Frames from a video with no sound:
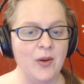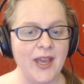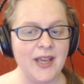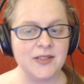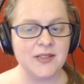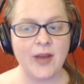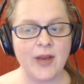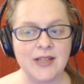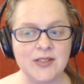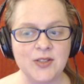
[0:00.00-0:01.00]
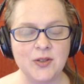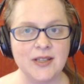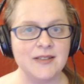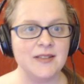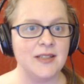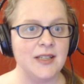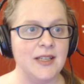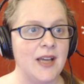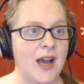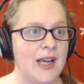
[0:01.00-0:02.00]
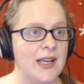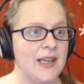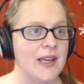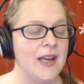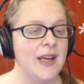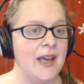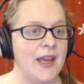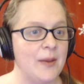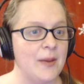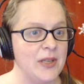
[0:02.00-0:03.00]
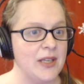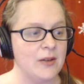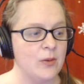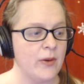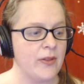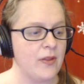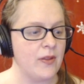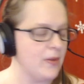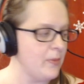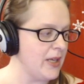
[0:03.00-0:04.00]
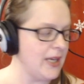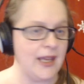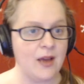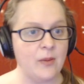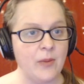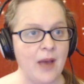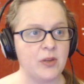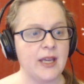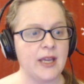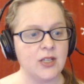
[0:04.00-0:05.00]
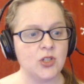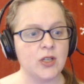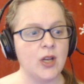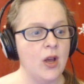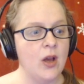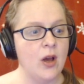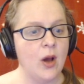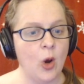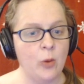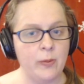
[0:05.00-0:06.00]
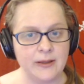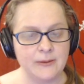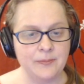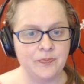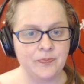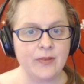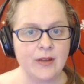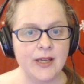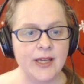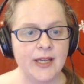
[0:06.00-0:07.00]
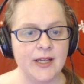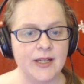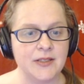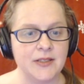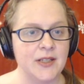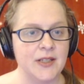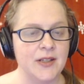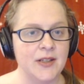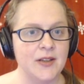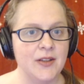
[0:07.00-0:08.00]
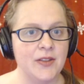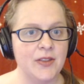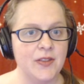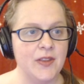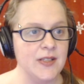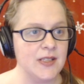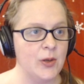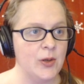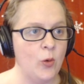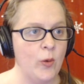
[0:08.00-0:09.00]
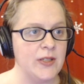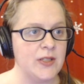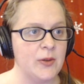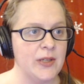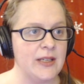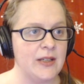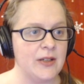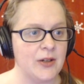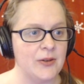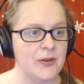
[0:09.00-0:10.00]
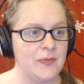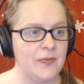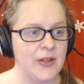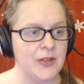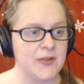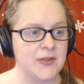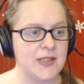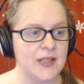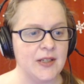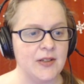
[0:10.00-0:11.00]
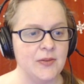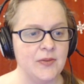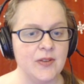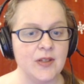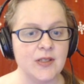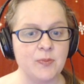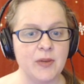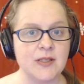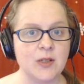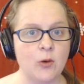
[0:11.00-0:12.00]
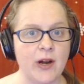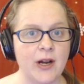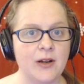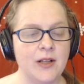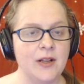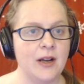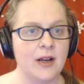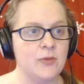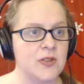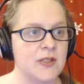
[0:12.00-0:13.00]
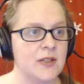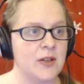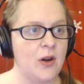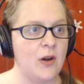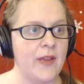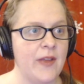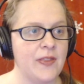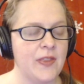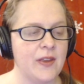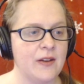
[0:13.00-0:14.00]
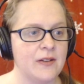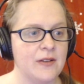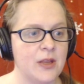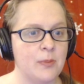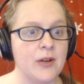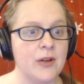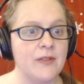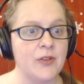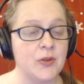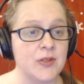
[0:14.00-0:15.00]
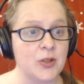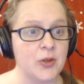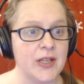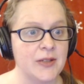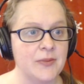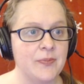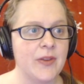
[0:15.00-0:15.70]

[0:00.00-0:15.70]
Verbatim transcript: Okay, so as you can see, I am here with the ManyCam application open. And this little window here that you see, this big square, I'm just going to call that the, the preview screen.